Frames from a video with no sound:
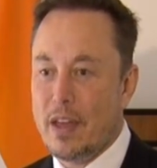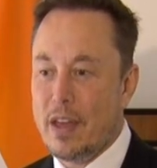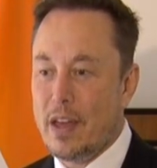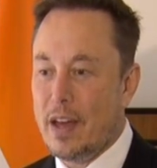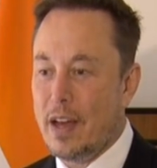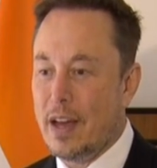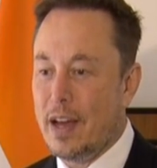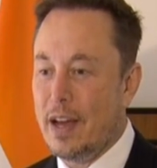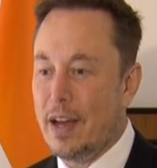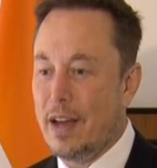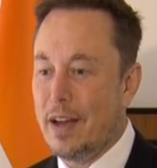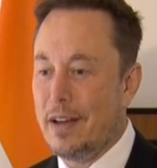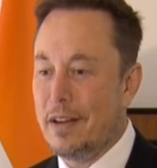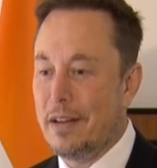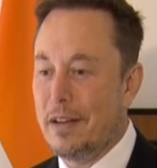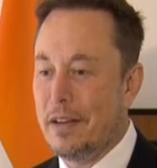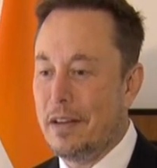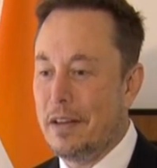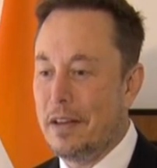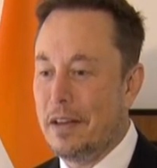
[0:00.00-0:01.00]
uh,
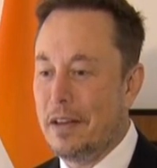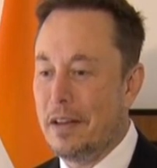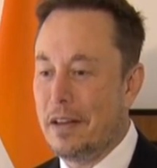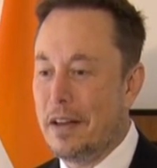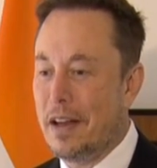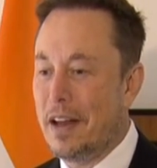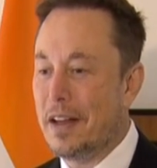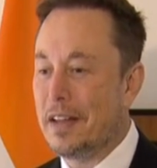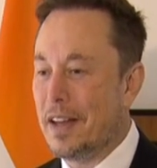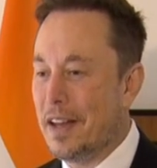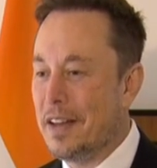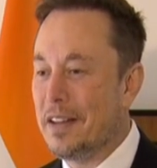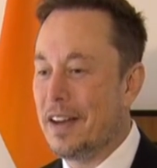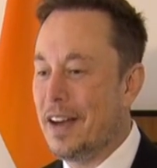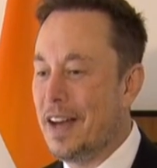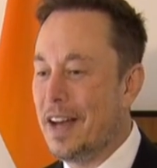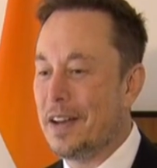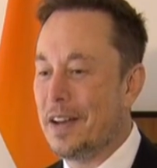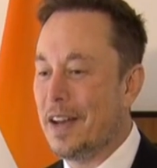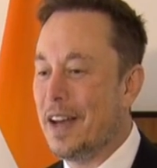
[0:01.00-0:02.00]
I,
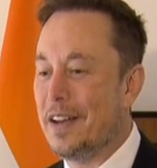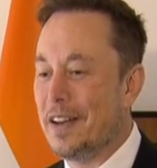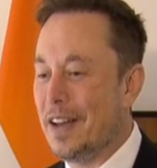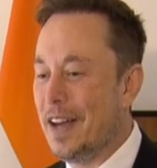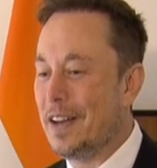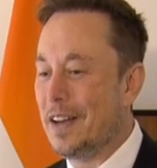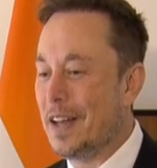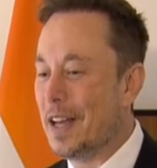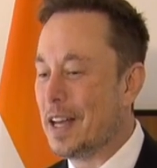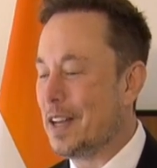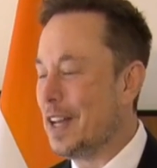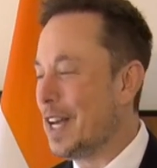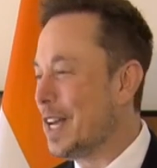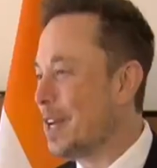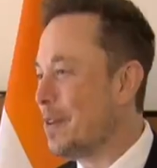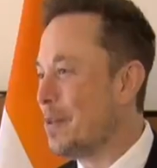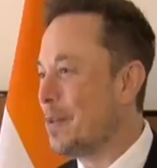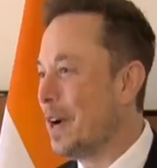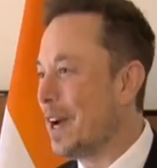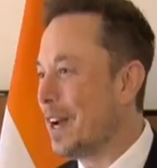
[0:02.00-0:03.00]
I, I, I, like
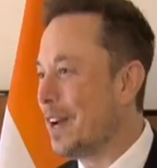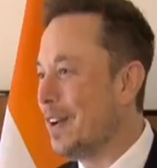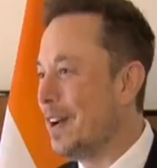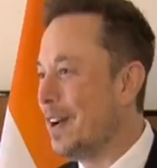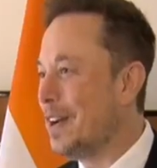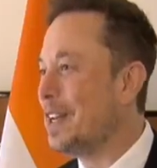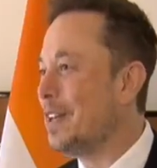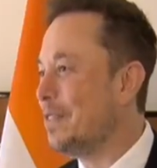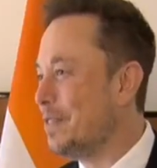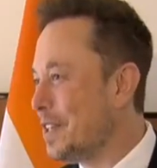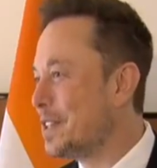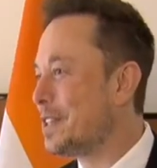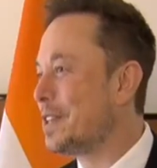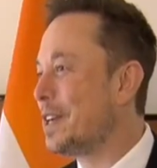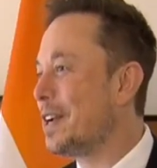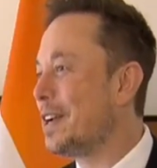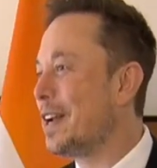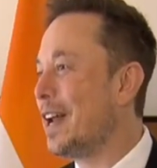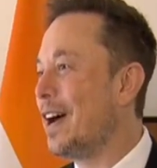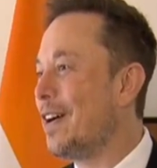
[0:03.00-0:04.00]
him quite a lot. He
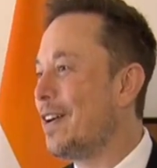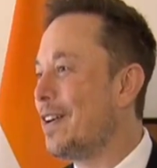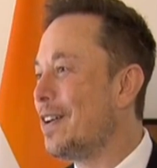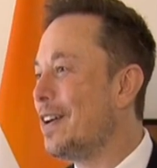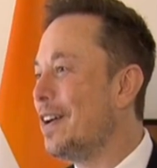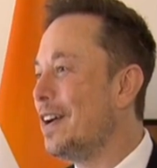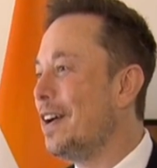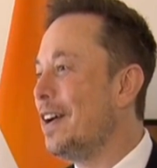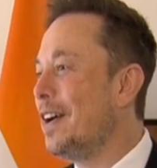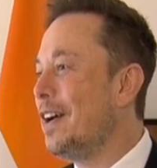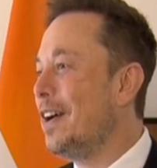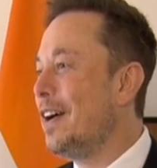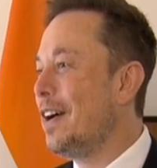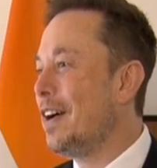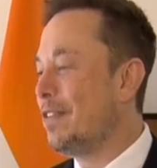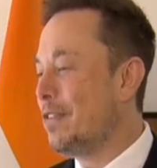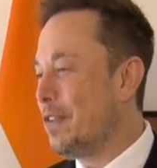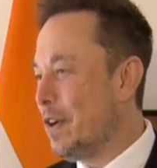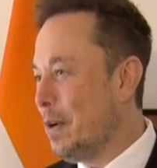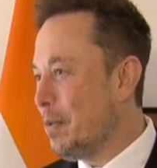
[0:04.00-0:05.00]
visited our uh,
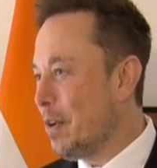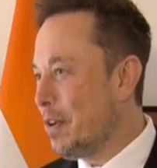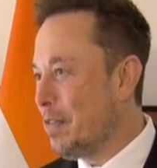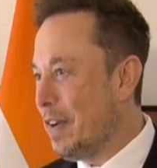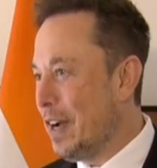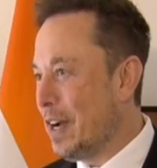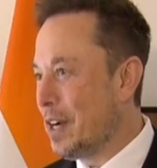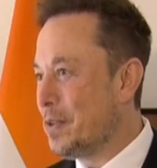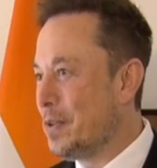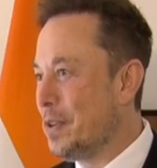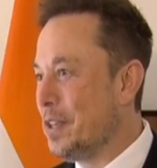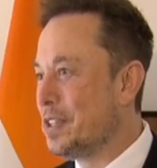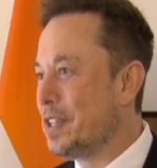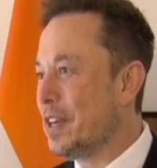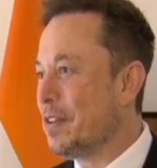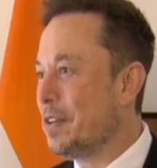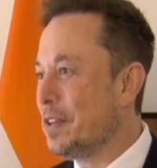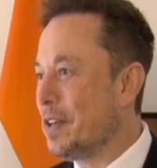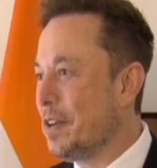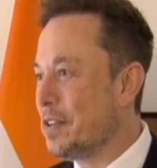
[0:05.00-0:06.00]
Fremont factory
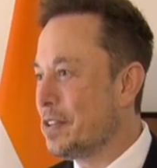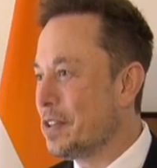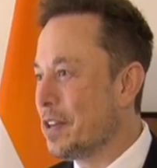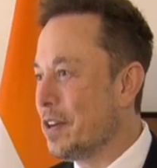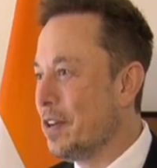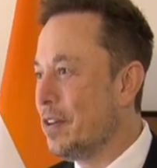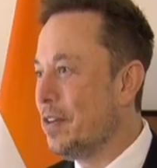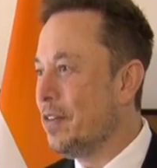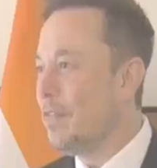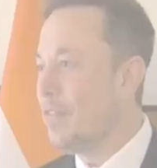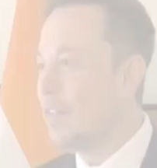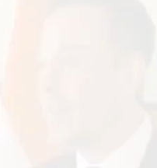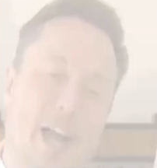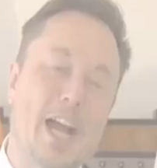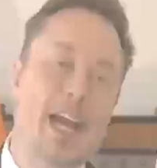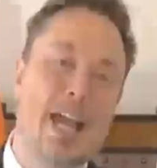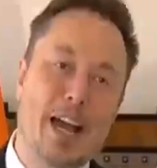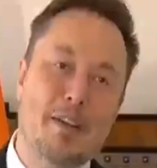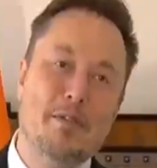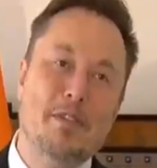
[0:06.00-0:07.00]
several years ago. I
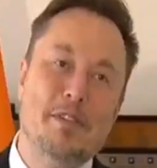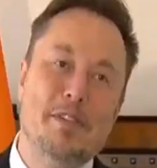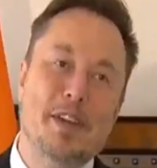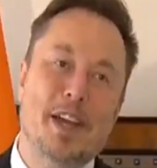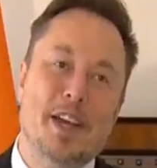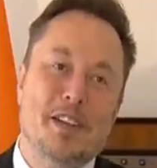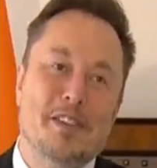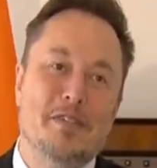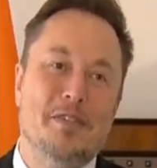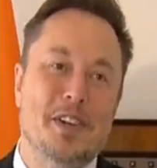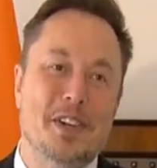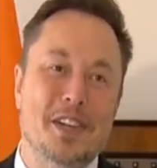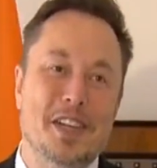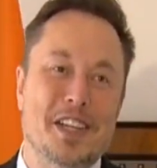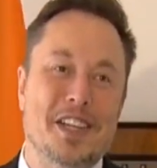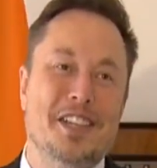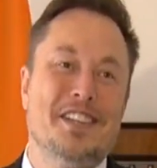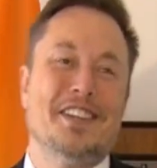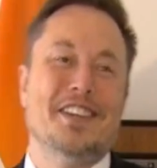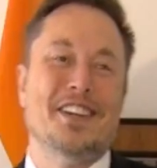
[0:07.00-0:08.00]
am a fan of Modi,
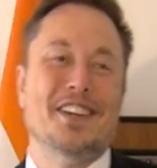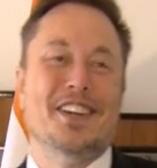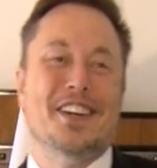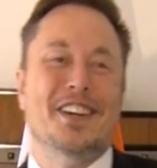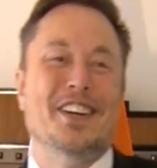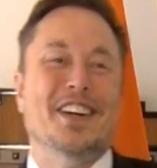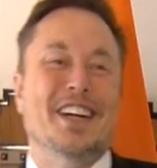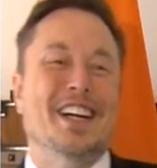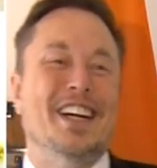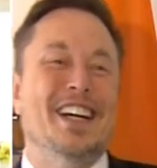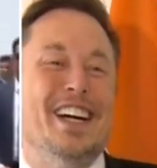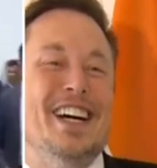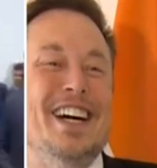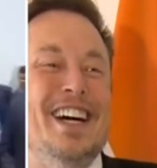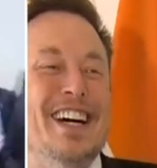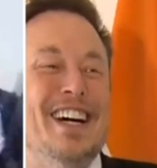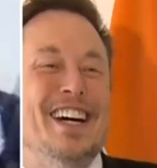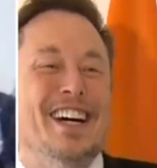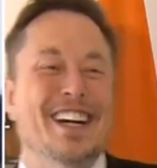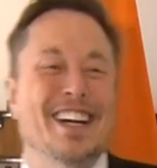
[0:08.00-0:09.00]
so,
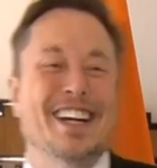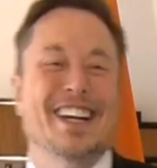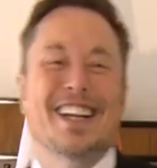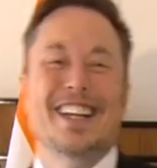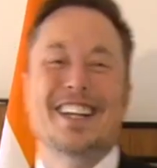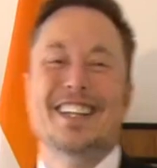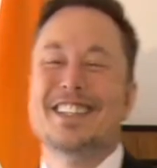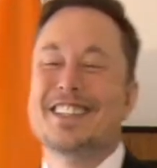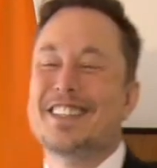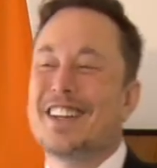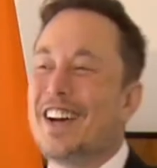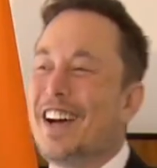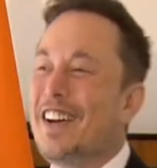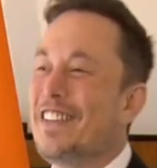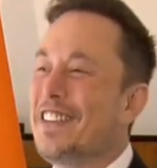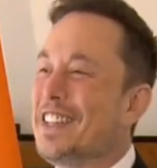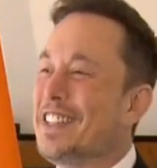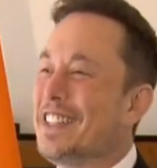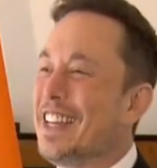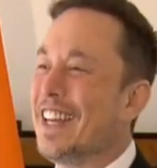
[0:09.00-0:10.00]
so I have what,
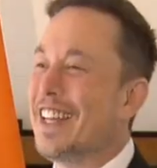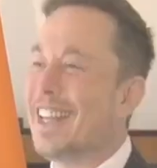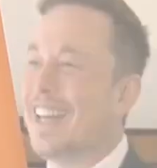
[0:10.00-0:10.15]
to say that.